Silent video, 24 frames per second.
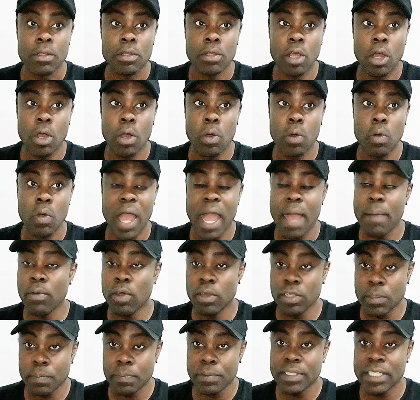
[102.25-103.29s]
now I'm
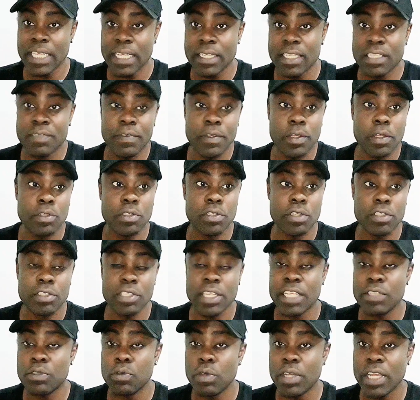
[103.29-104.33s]
going to present this video to you
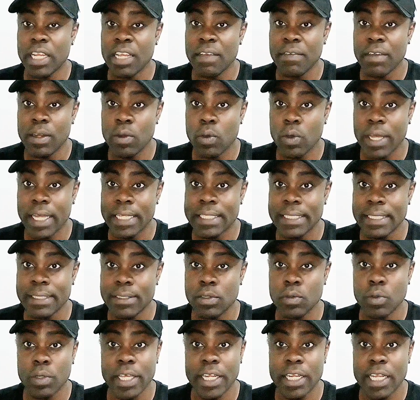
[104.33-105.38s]
so that you can have a look at
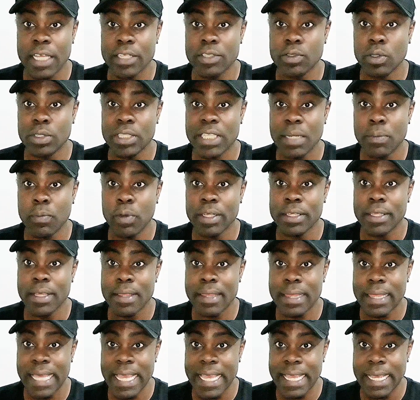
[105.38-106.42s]
it. You can also tell me what you
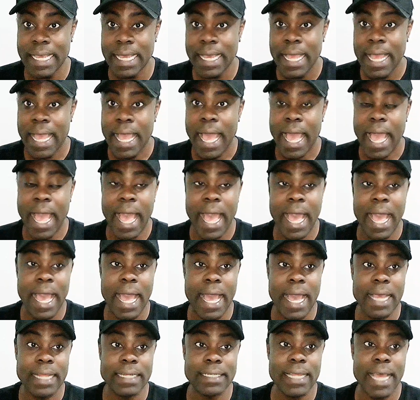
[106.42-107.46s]
think,
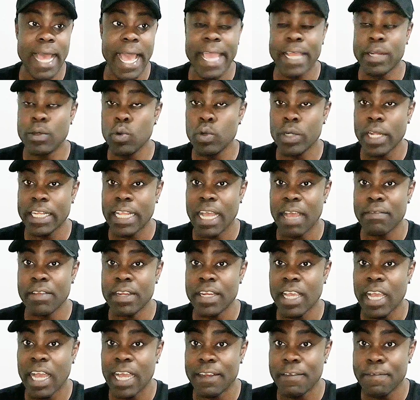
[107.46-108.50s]
and I do not have
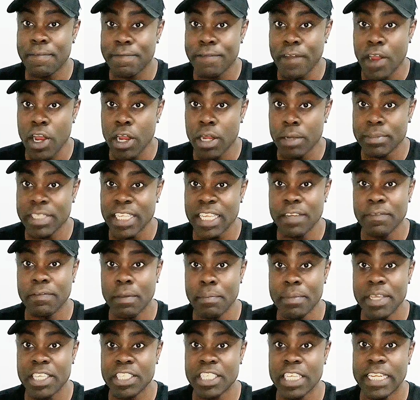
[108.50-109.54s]
any confirmed
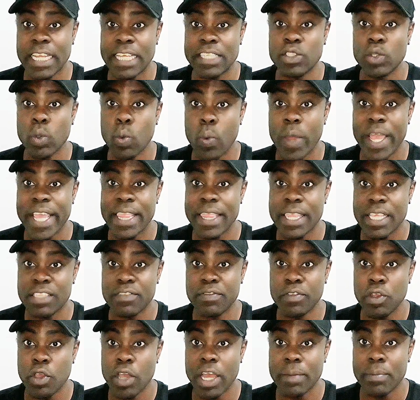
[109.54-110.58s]
information as to when
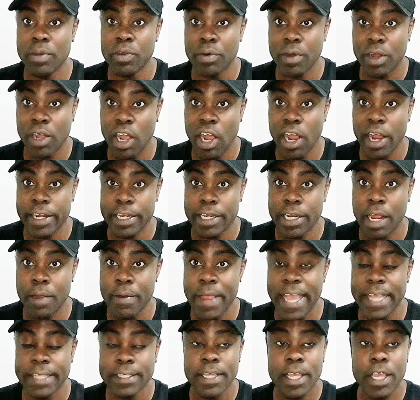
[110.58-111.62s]
this video had been recorded. All
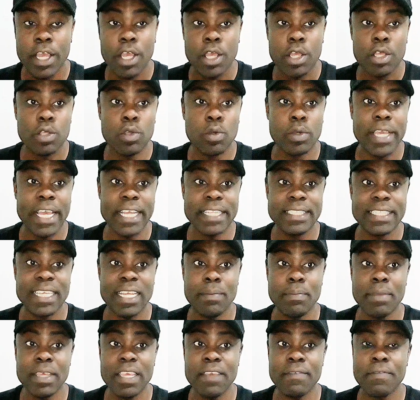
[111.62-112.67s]
right, you can
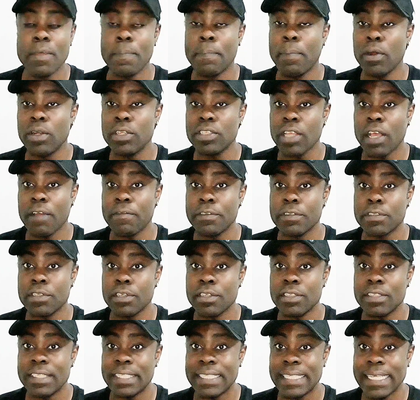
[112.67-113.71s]
tell me if the police
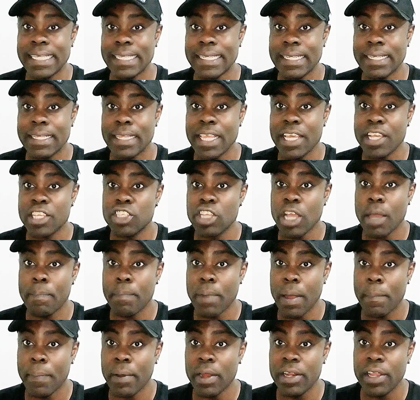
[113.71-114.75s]
officers did their job
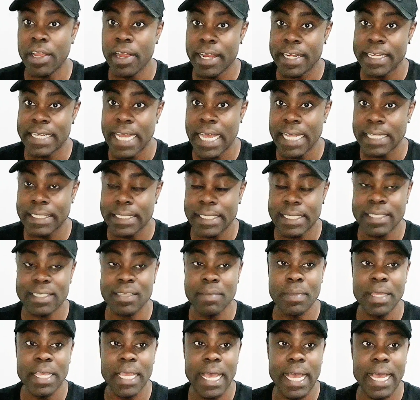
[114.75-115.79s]
properly or not, you see
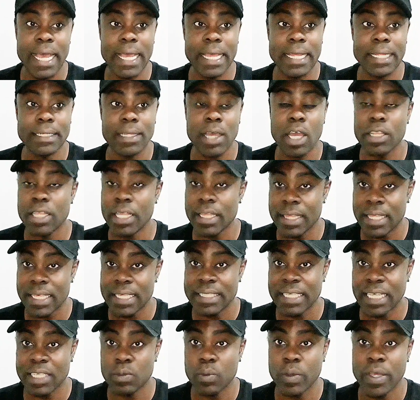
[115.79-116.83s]
me, and other
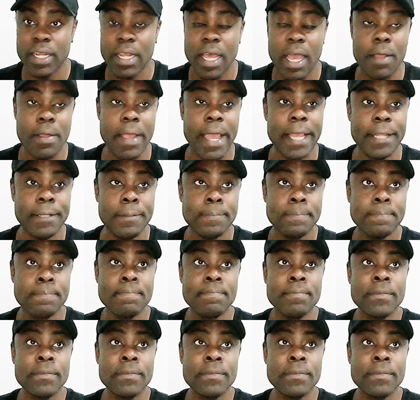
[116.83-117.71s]
things as well. All right.